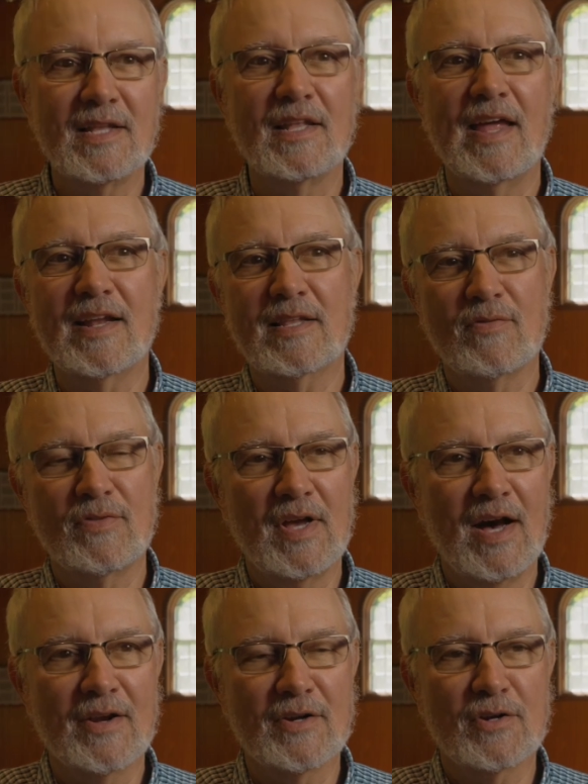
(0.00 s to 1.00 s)
the length of the
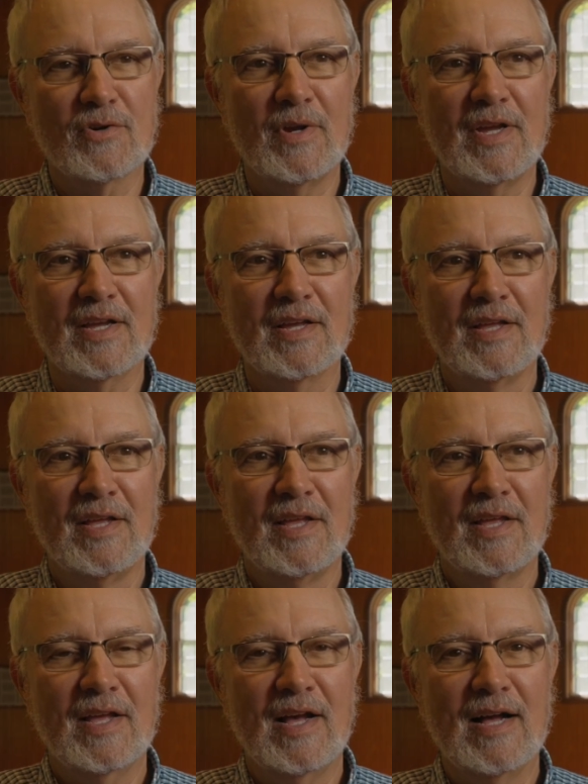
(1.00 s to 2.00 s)
Otter Creek.
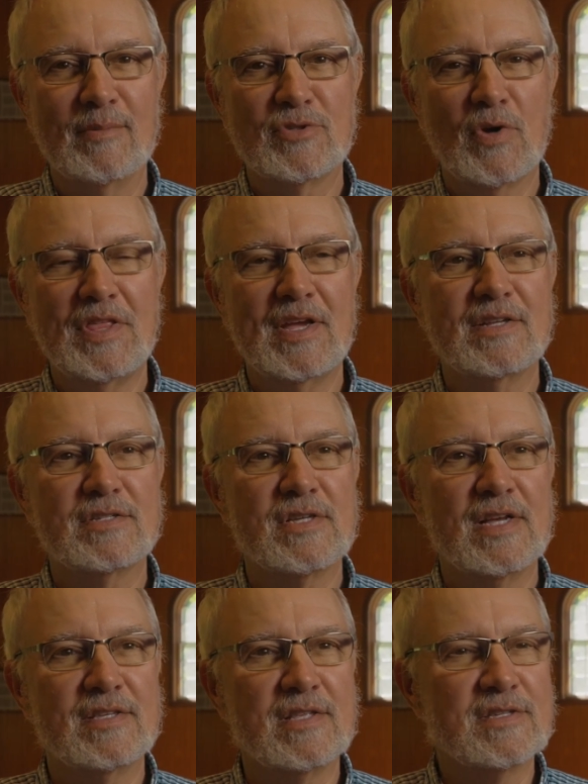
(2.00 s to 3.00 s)
Uh, so I think it's,
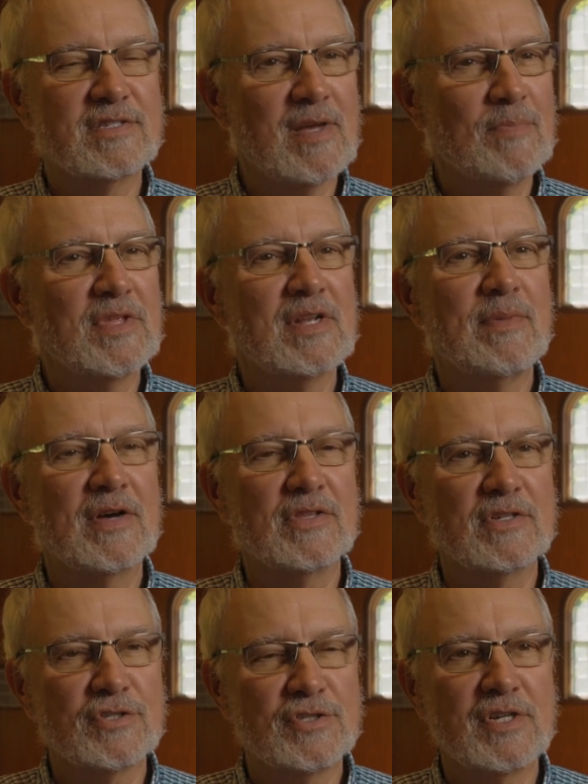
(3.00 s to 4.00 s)
it's there's something about
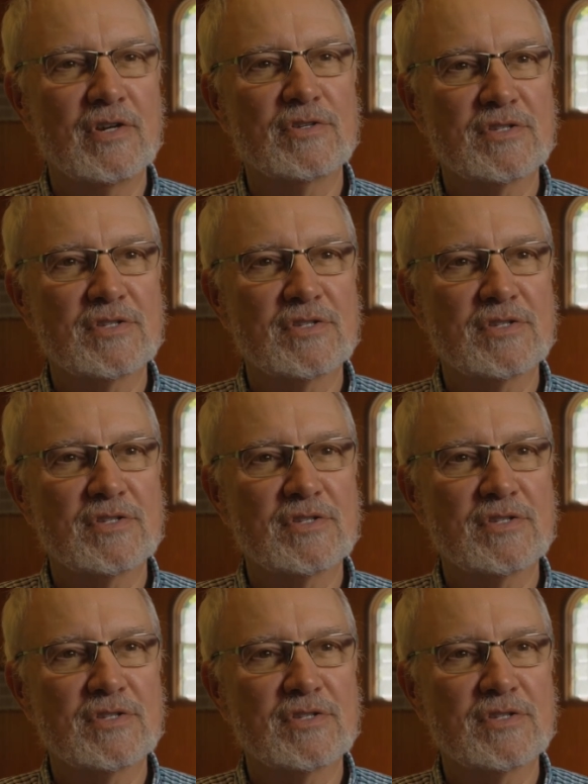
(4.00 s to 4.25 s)
the sheer